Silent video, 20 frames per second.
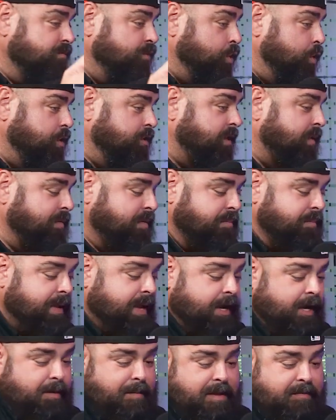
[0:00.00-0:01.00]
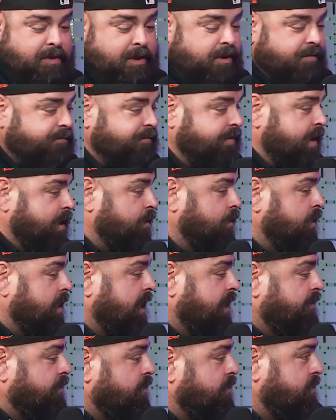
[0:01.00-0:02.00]
doing something bigger, maybe on a federal
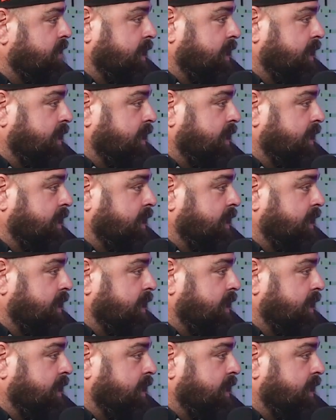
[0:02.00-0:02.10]
level?